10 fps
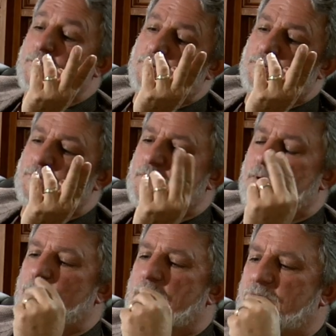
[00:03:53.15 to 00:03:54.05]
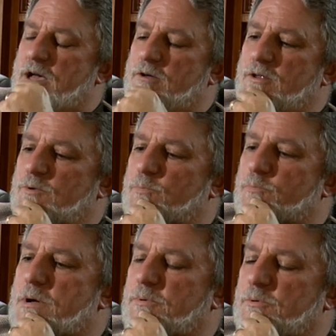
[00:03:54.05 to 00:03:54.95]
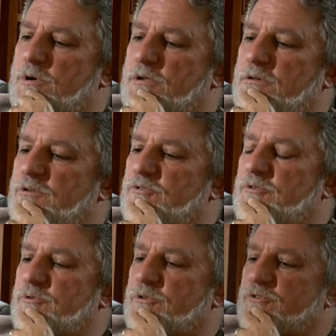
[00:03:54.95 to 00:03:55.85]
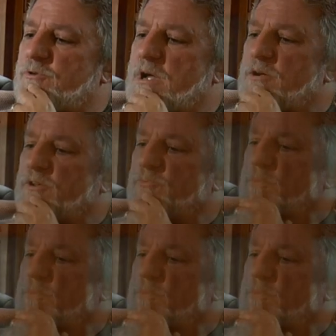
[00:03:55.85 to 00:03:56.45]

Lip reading: I think that there could be a boom industry